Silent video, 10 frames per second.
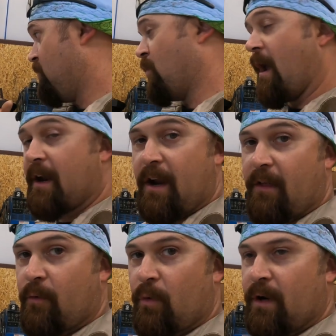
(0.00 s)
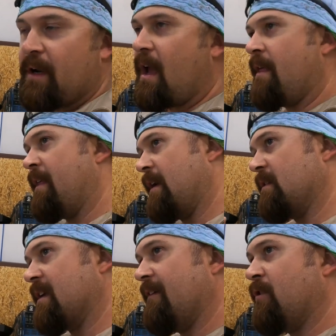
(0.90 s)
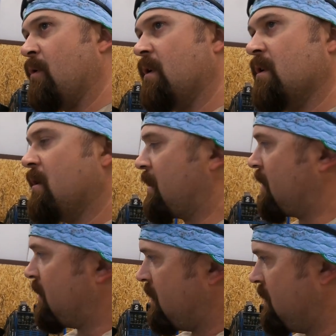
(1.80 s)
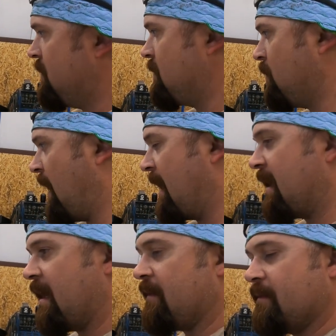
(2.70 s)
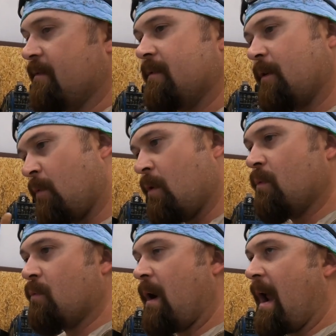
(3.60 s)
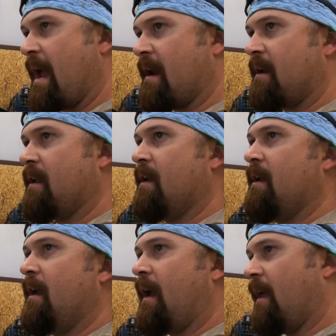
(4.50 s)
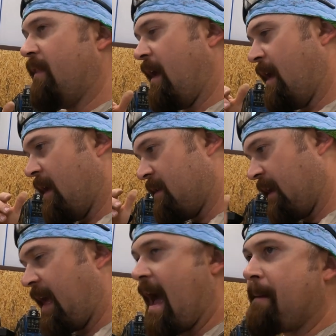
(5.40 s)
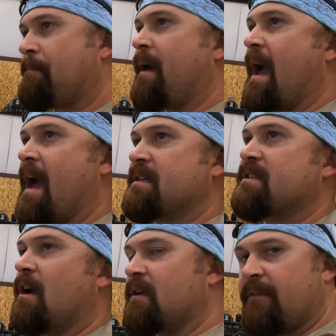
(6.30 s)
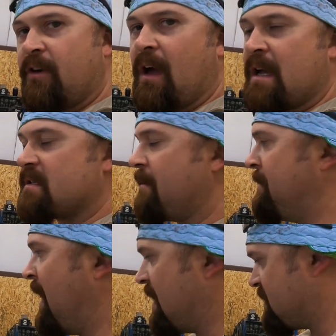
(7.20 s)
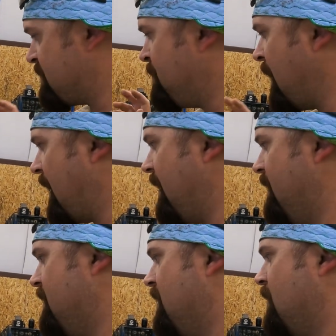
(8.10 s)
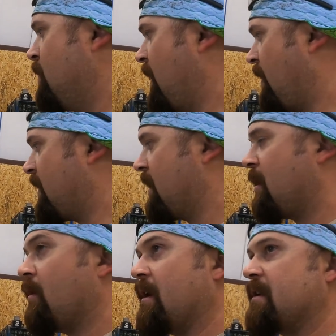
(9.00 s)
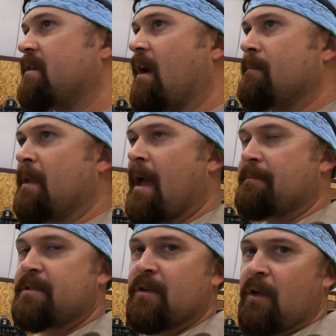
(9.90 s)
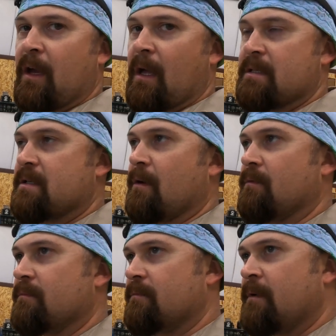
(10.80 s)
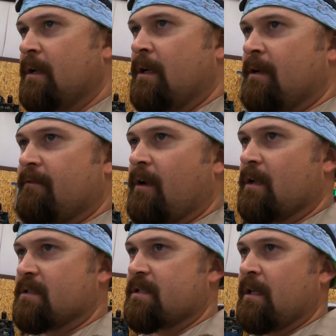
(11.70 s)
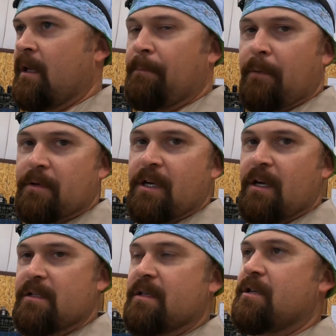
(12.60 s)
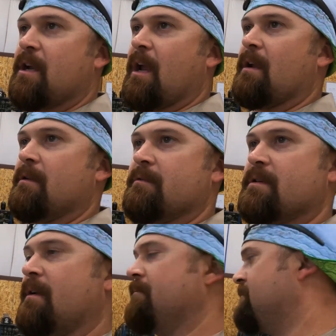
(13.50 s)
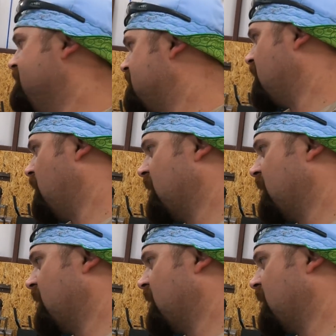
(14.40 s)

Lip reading: run another one, and then I'll give you a look when I get the root ran and then the cap pass. I'll give you guys updates, but we are going to go into time lapse so you guys don't fall asleep or change the channel or something. So